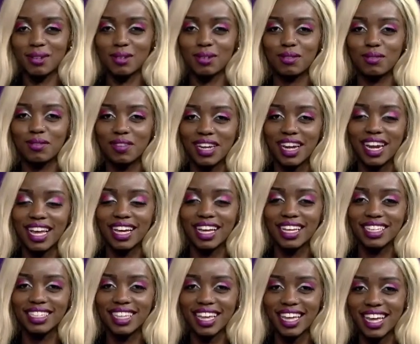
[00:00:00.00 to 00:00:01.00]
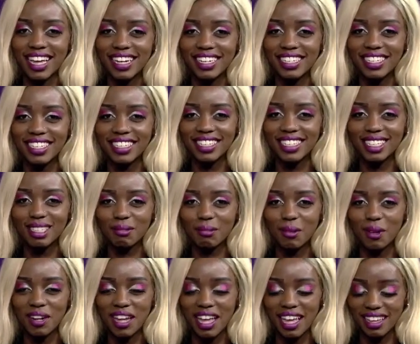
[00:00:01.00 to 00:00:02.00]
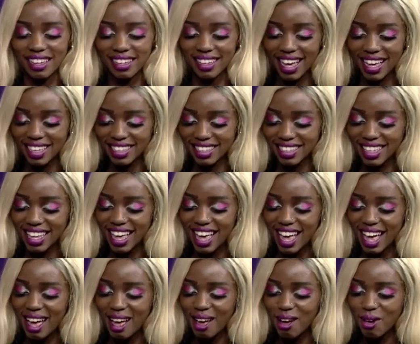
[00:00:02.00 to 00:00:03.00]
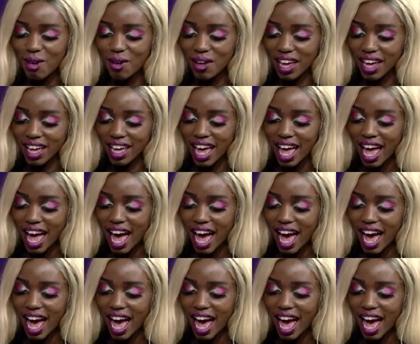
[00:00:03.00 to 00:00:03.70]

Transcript: Who's feeling like a scientist this morning? Yes. Yeah. Okay.